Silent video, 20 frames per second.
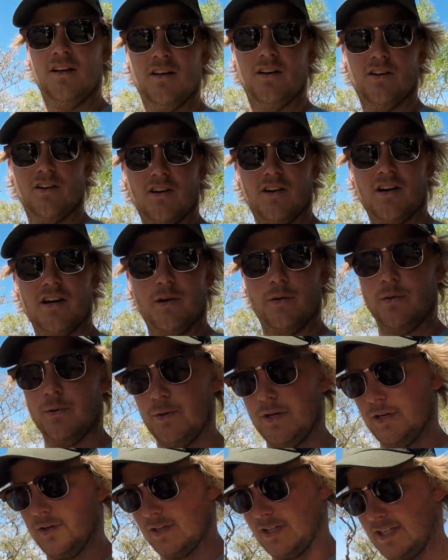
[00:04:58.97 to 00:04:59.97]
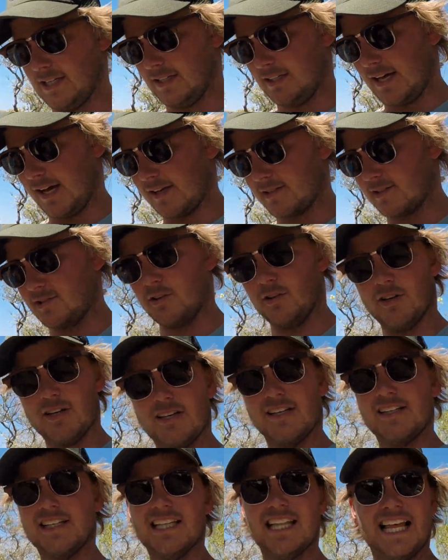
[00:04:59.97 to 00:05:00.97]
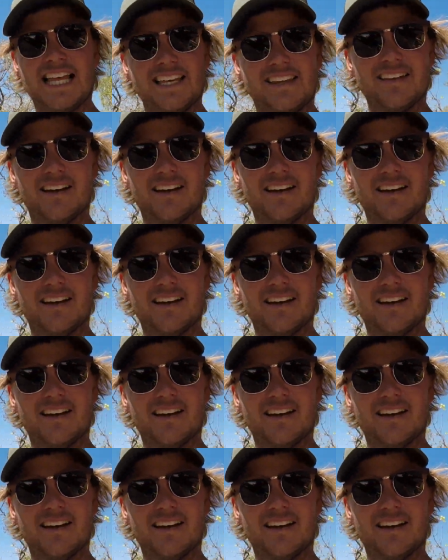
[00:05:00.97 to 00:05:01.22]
Alrighty, well we got in last night at Lake